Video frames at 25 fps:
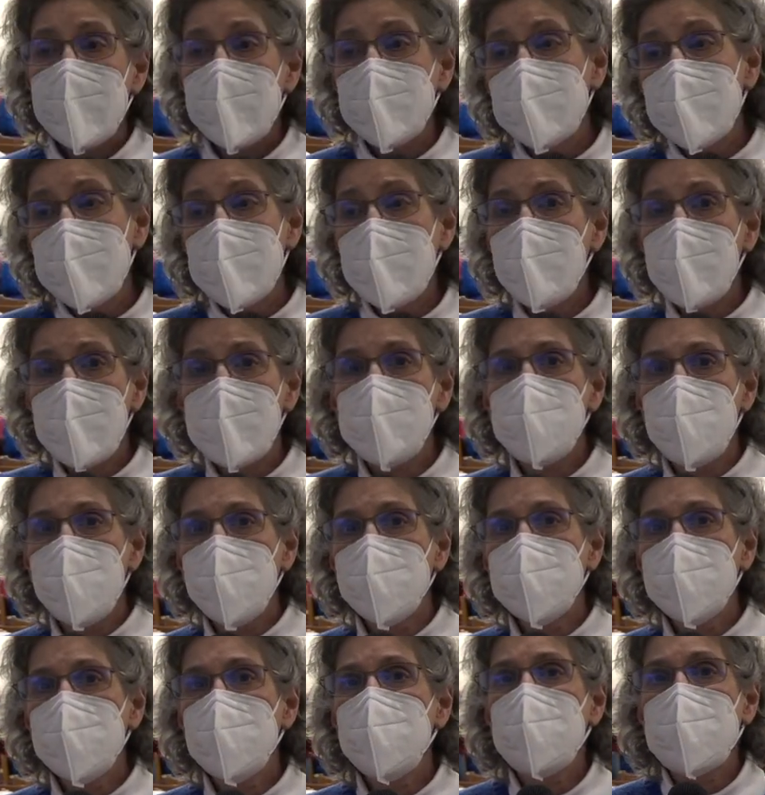And now I'm
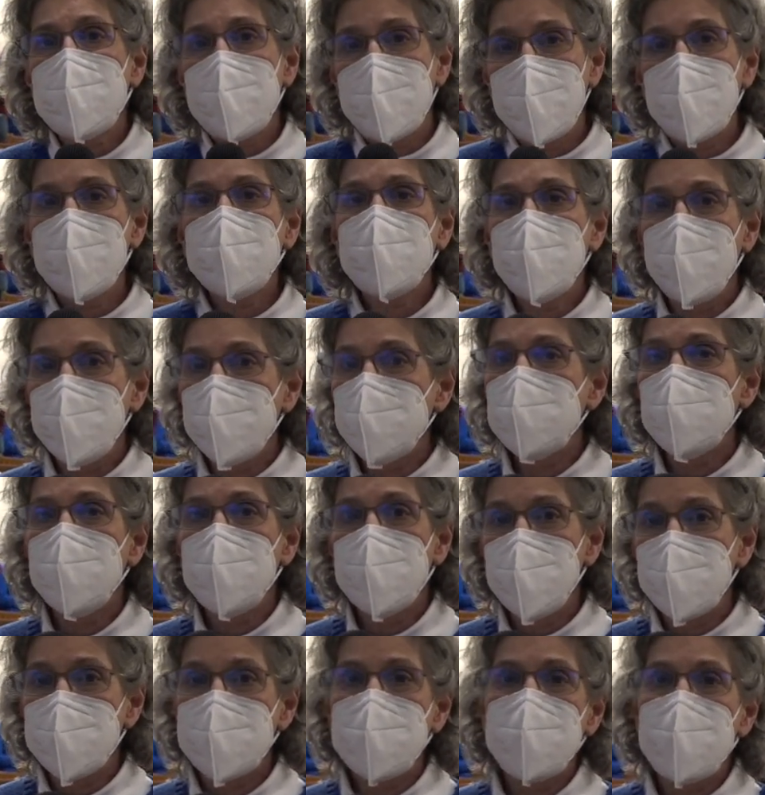older, but I have friends who are
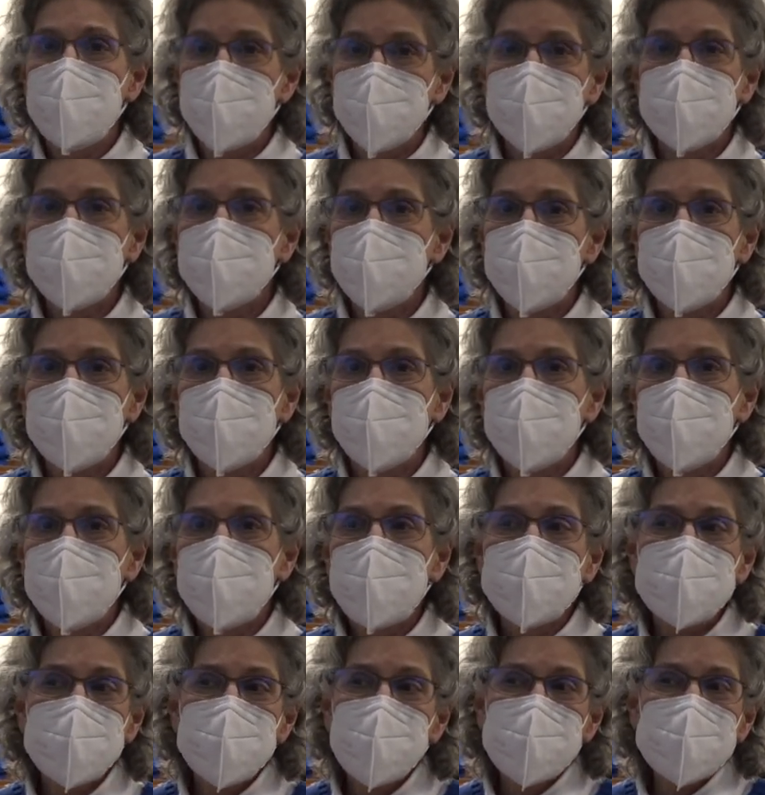much younger in the group.
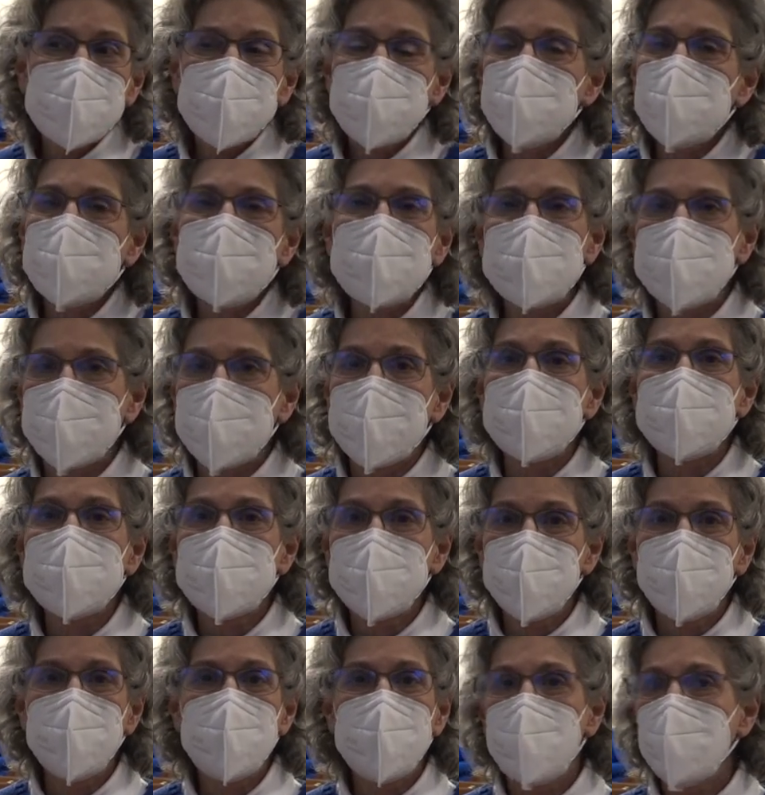And so it's really
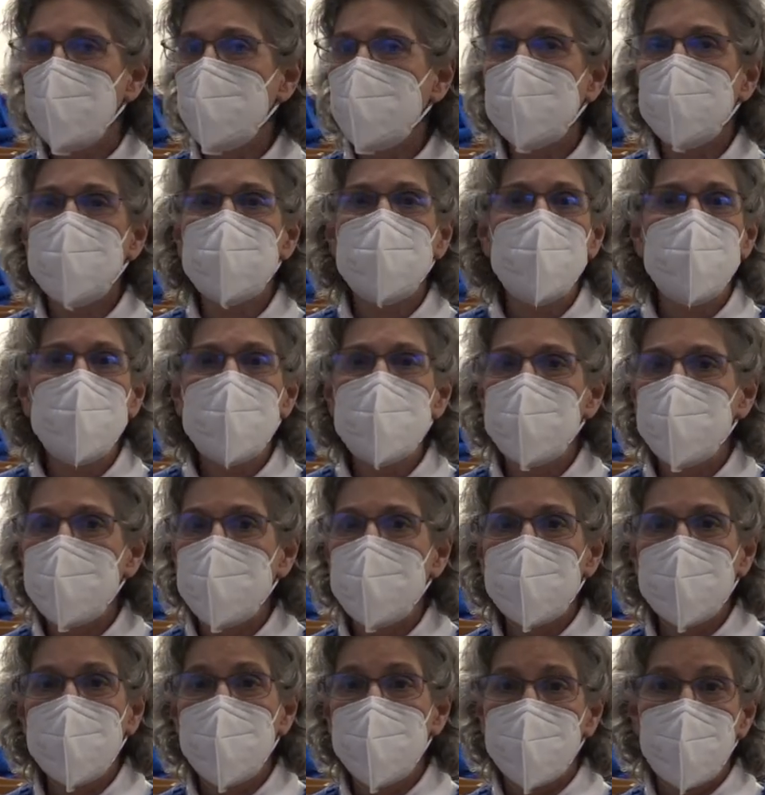nice, because you meet
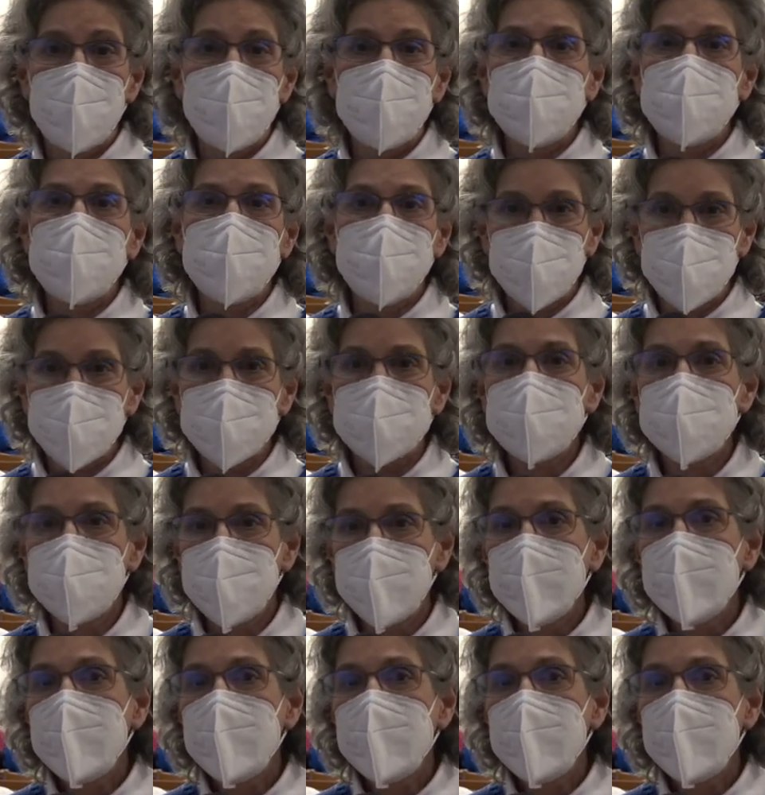people of all ages.